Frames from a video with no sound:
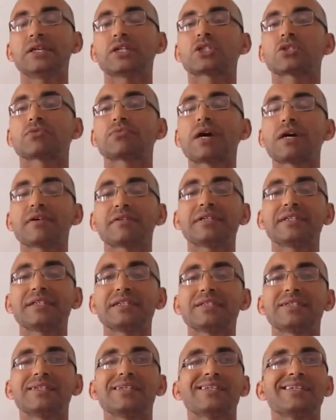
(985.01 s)

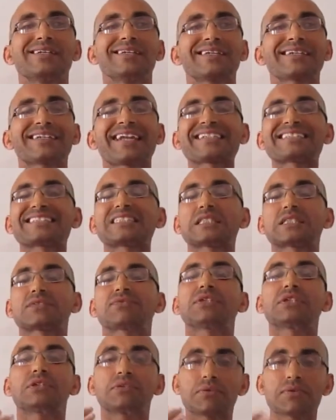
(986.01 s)
literary classicist
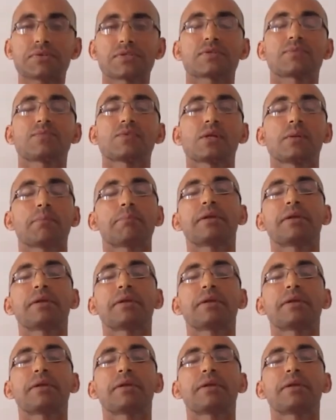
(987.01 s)
figures,